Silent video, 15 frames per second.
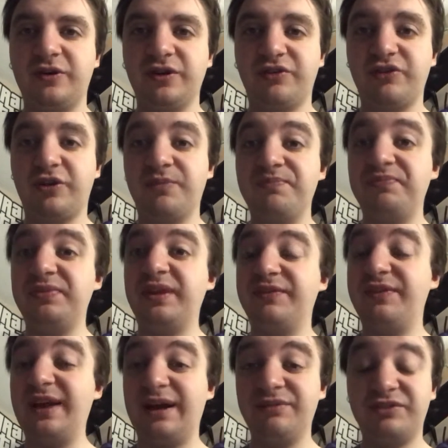So
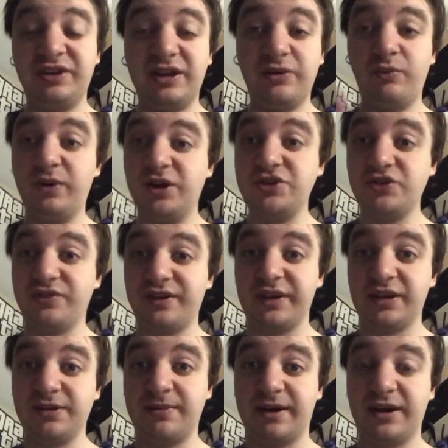if you have seen it, what did you
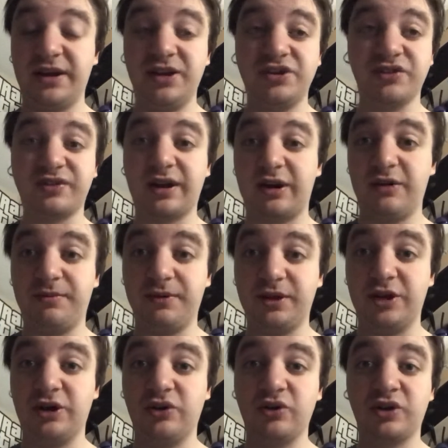think about it? Just comment
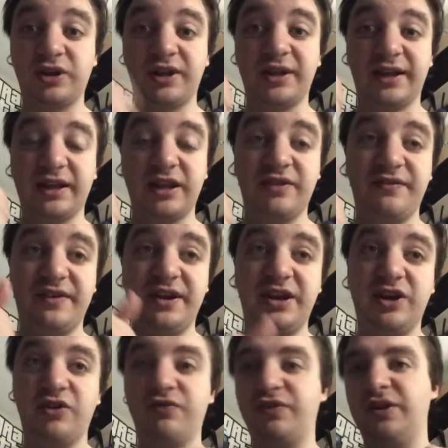below, click like in the
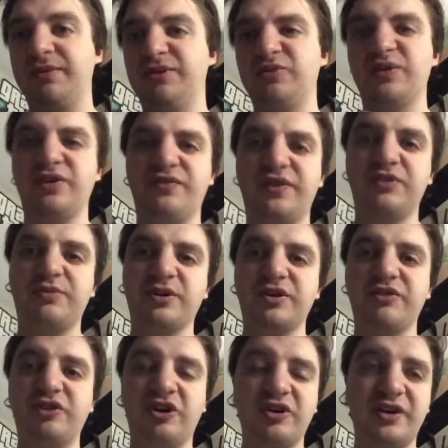video, follow me on Twitter, Facebook,
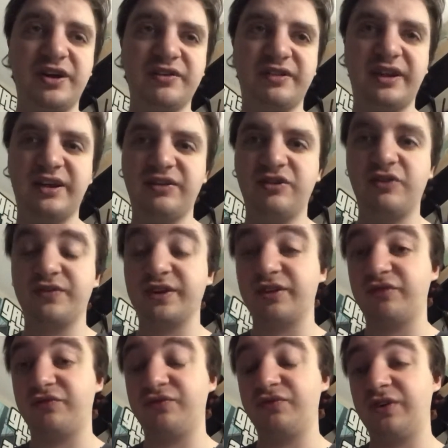and Stardust. And don't
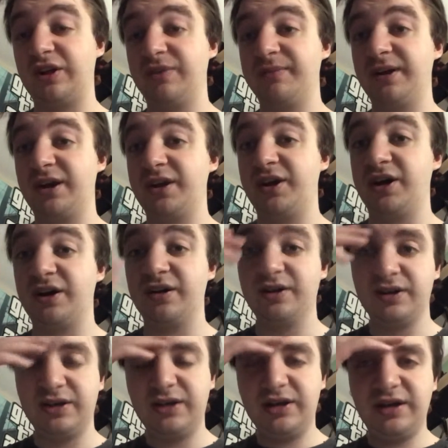forget to follow me on
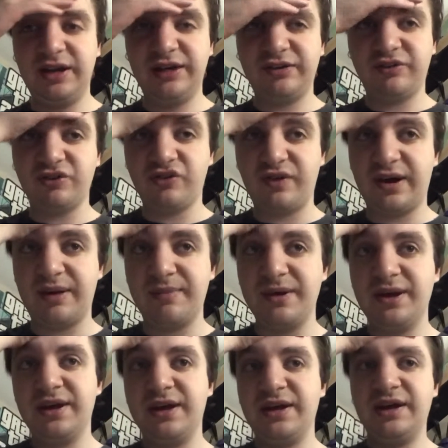Instagram
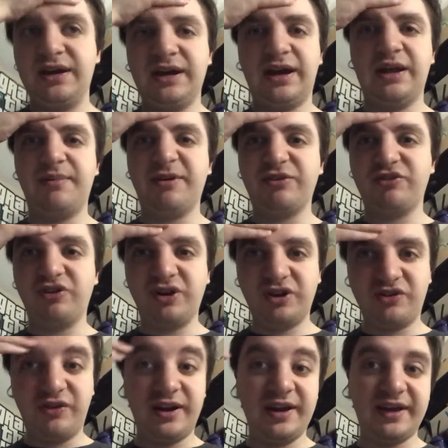and on the
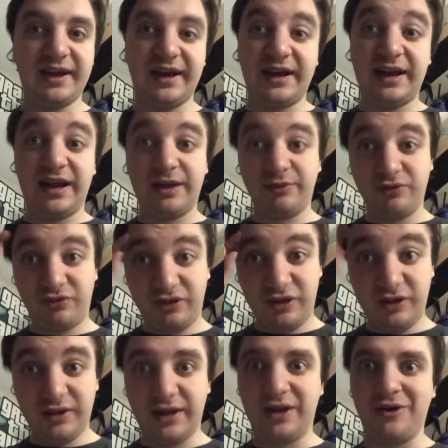Bostonian Critic. And I will see
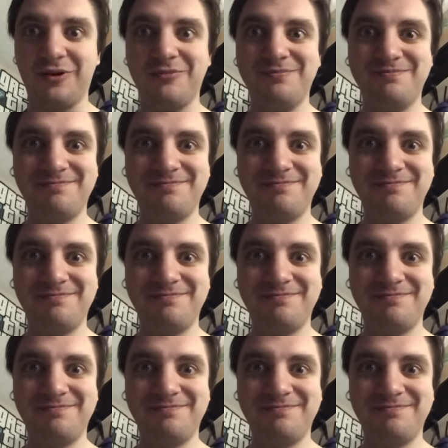you later.